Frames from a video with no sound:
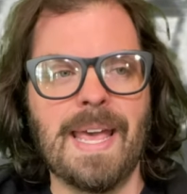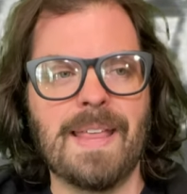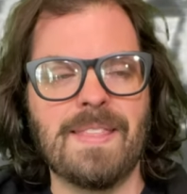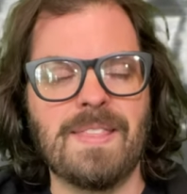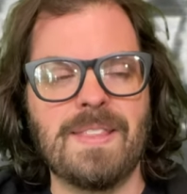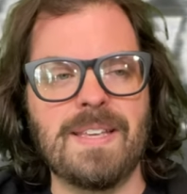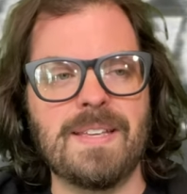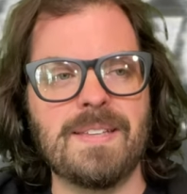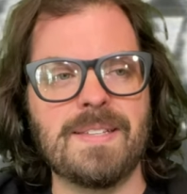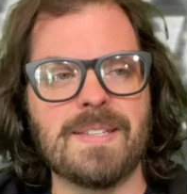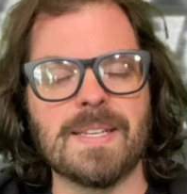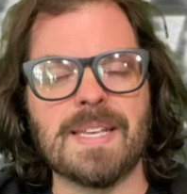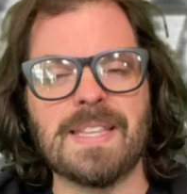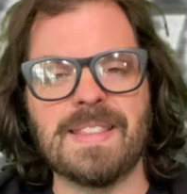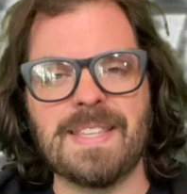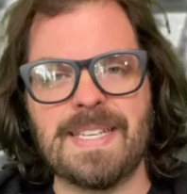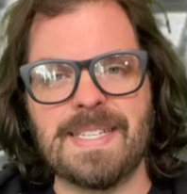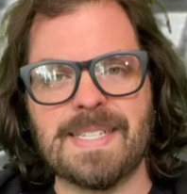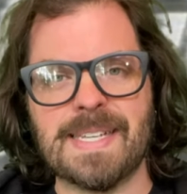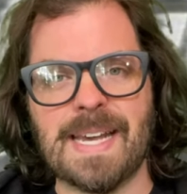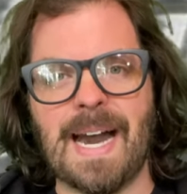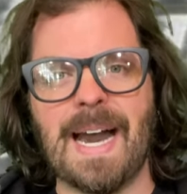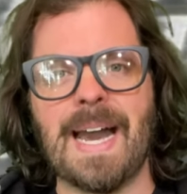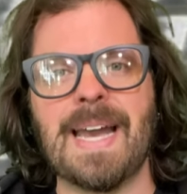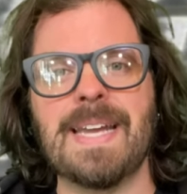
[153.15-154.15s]
These
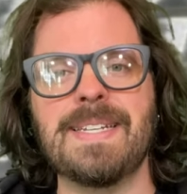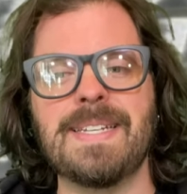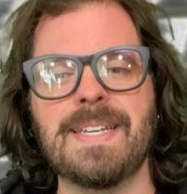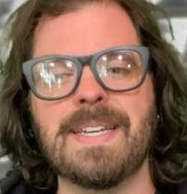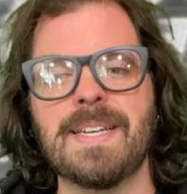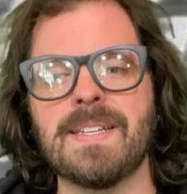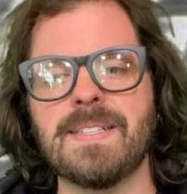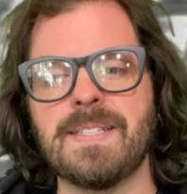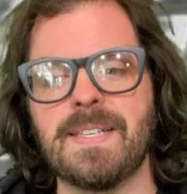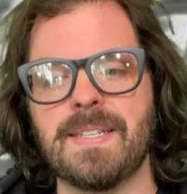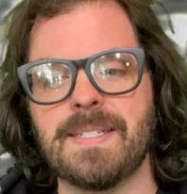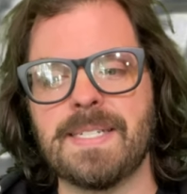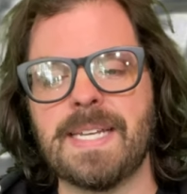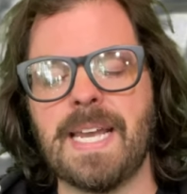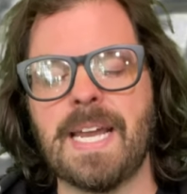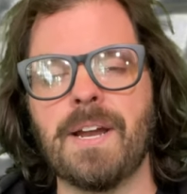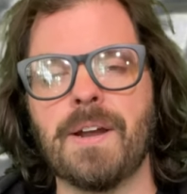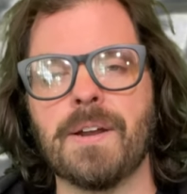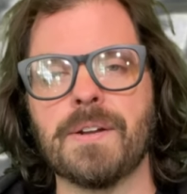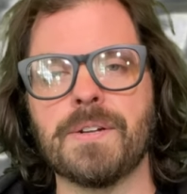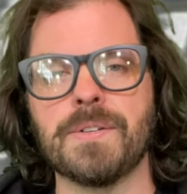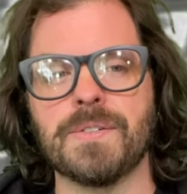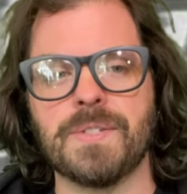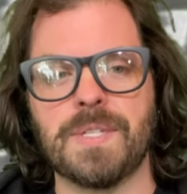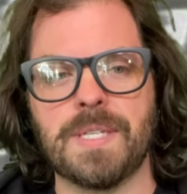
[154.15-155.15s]
ideas, these
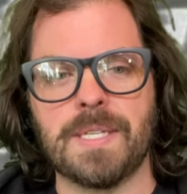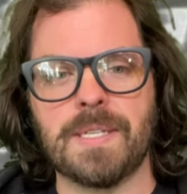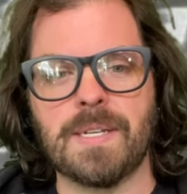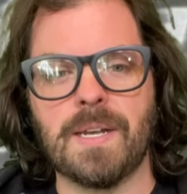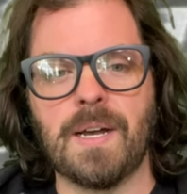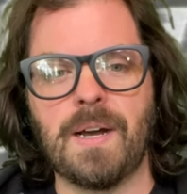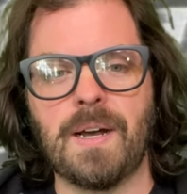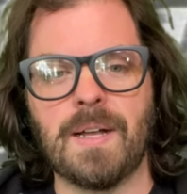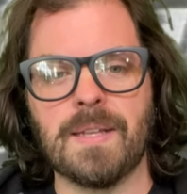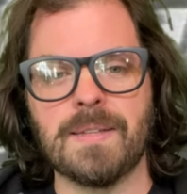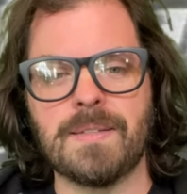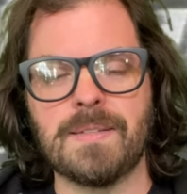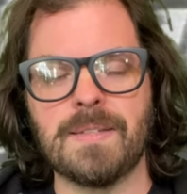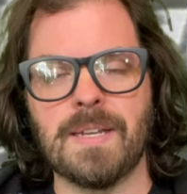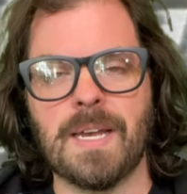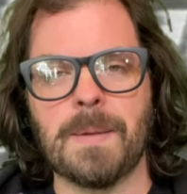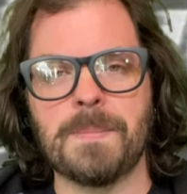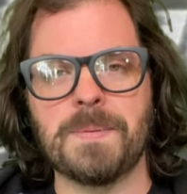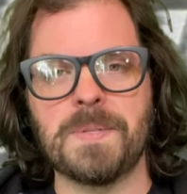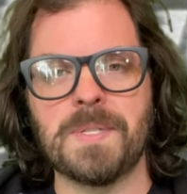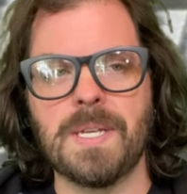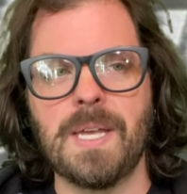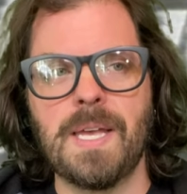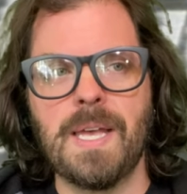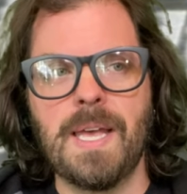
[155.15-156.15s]
characters, these
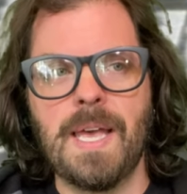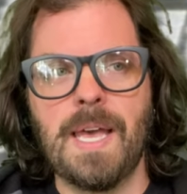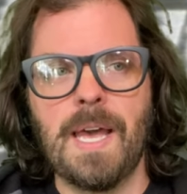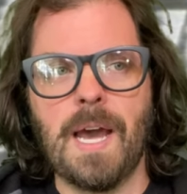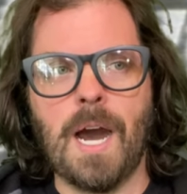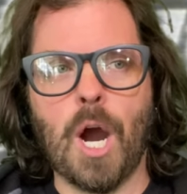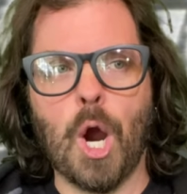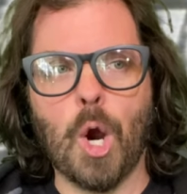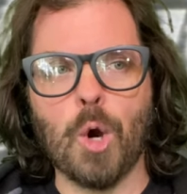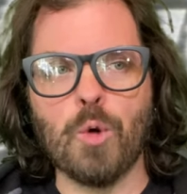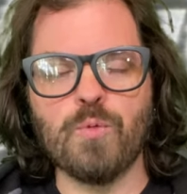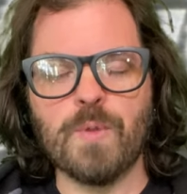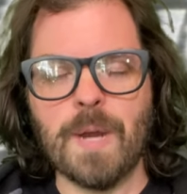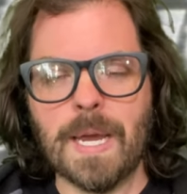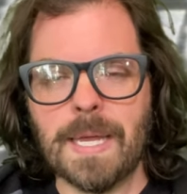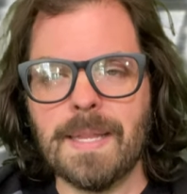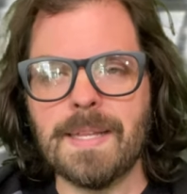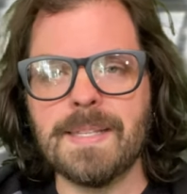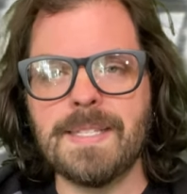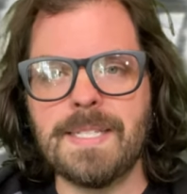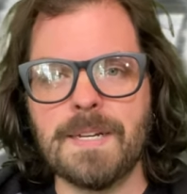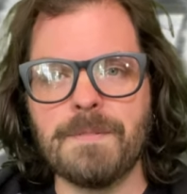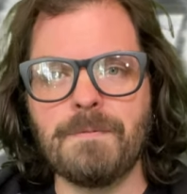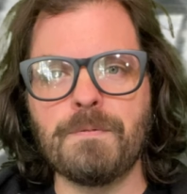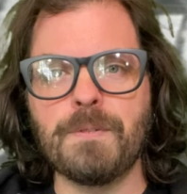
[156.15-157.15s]
concepts are
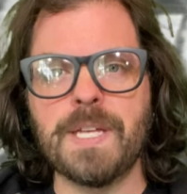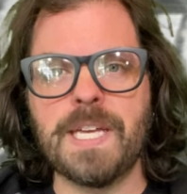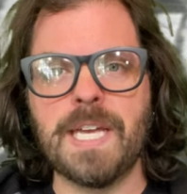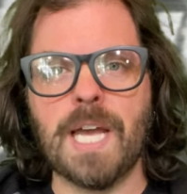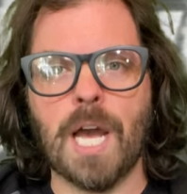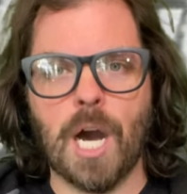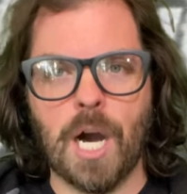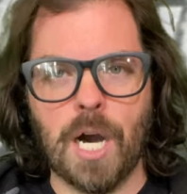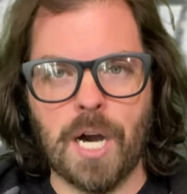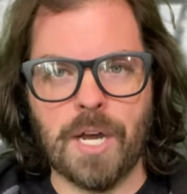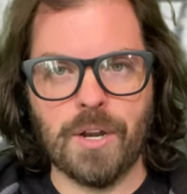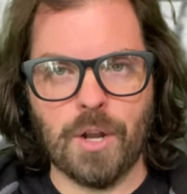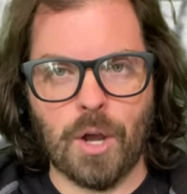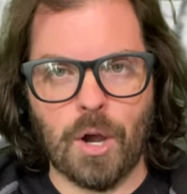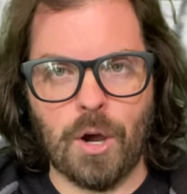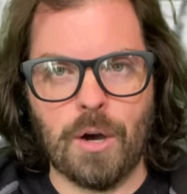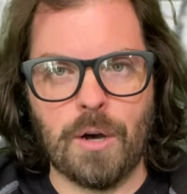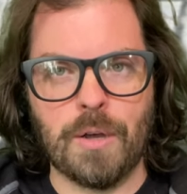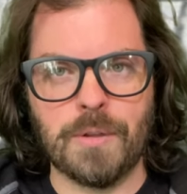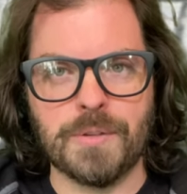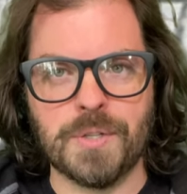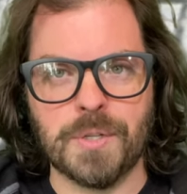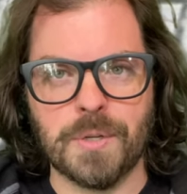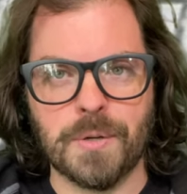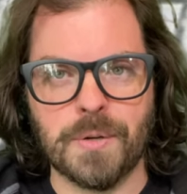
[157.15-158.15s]
relatively
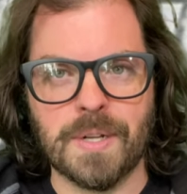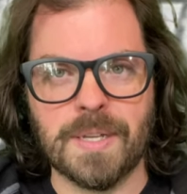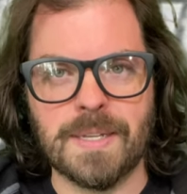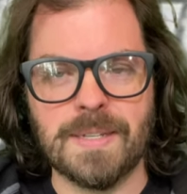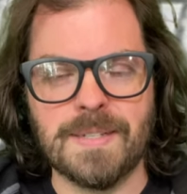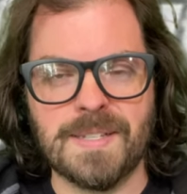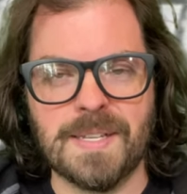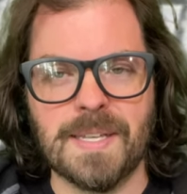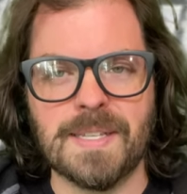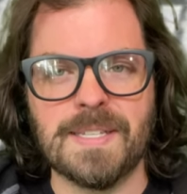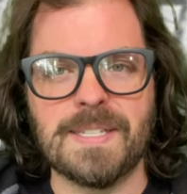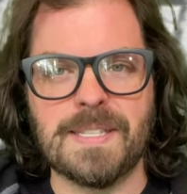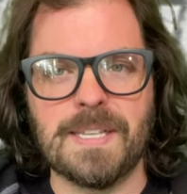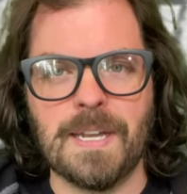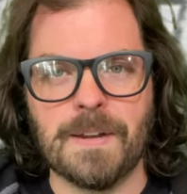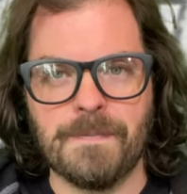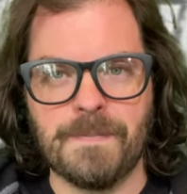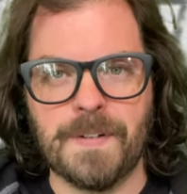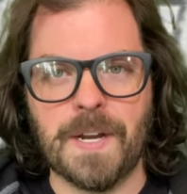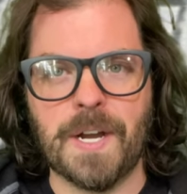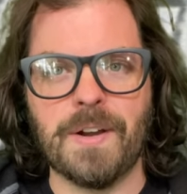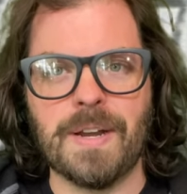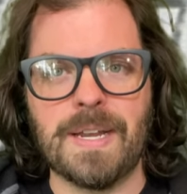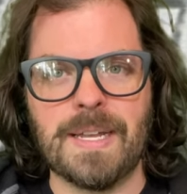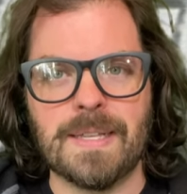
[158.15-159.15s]
unaltered since their
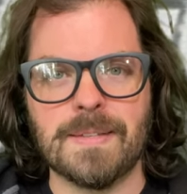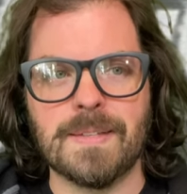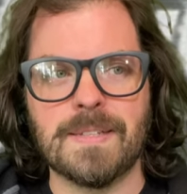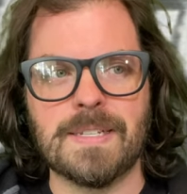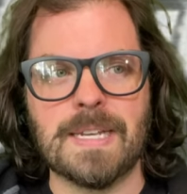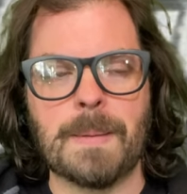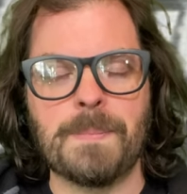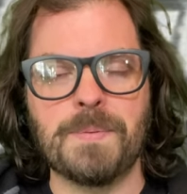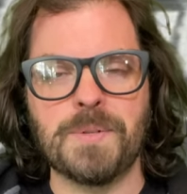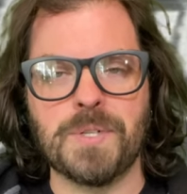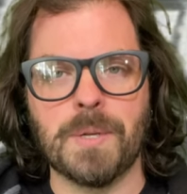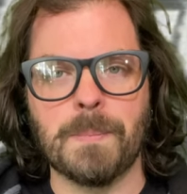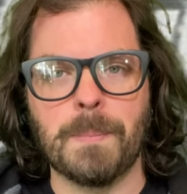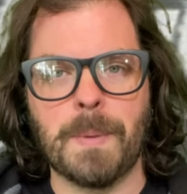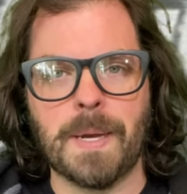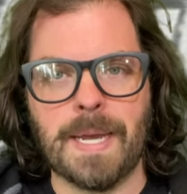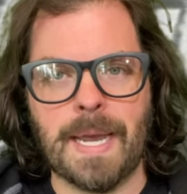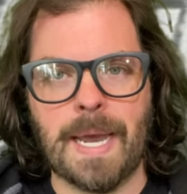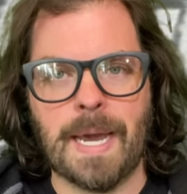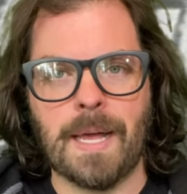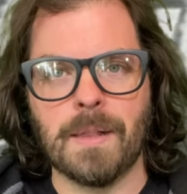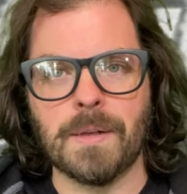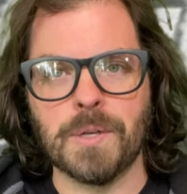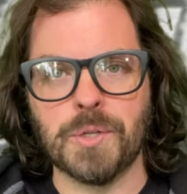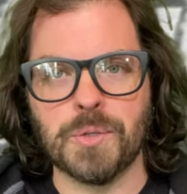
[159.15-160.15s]
very inception by
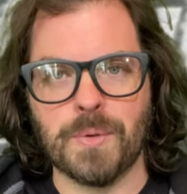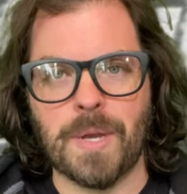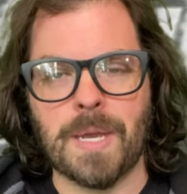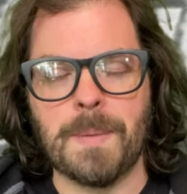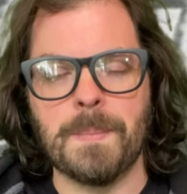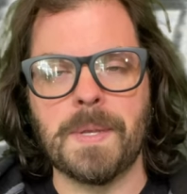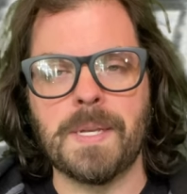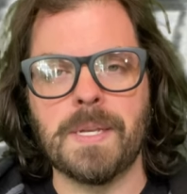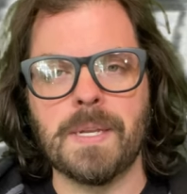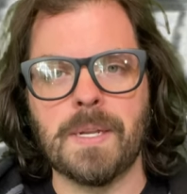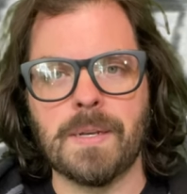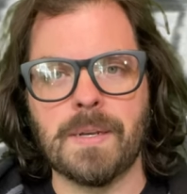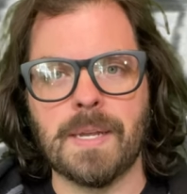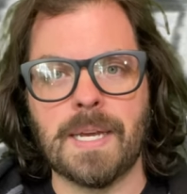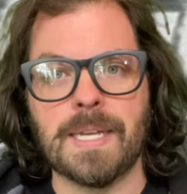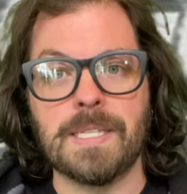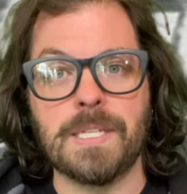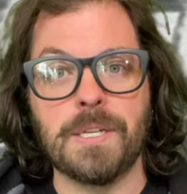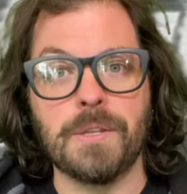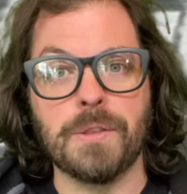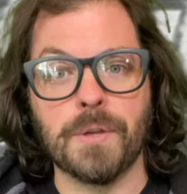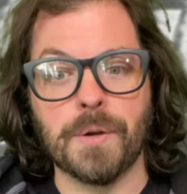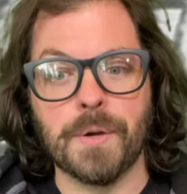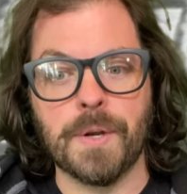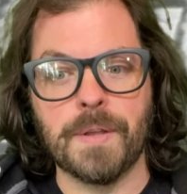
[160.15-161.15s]
Alex Raymond in
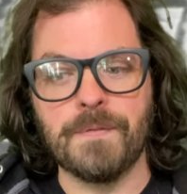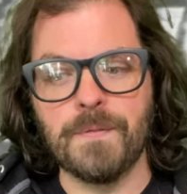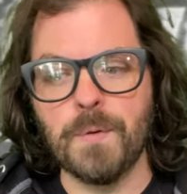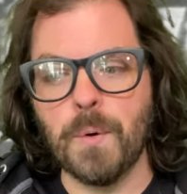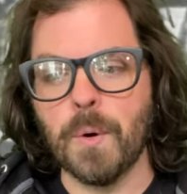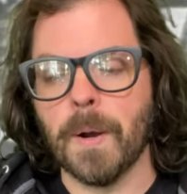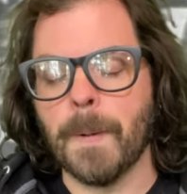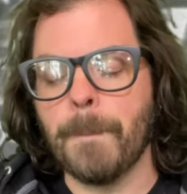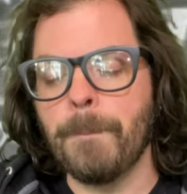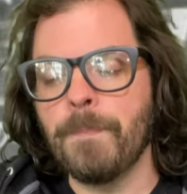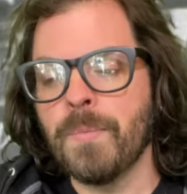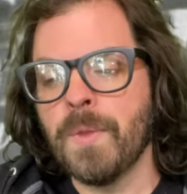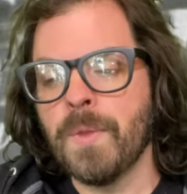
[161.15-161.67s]
1934.